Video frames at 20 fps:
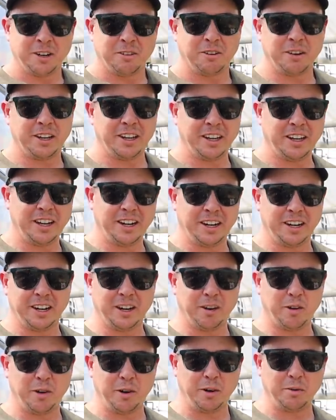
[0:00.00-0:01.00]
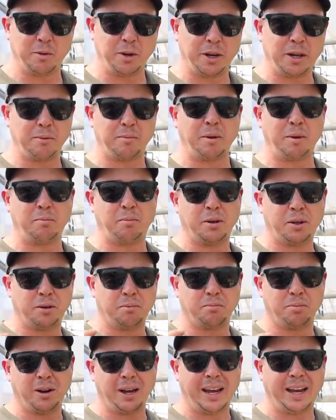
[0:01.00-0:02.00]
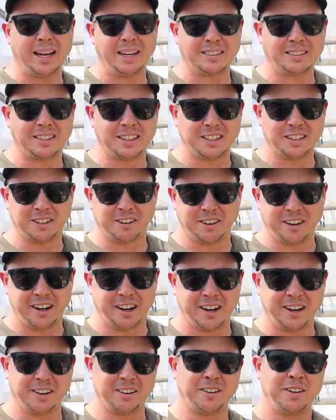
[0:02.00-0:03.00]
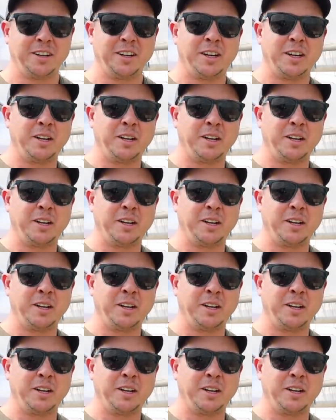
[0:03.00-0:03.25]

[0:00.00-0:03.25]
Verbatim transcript: we can get it going and we can be putting plants in the ground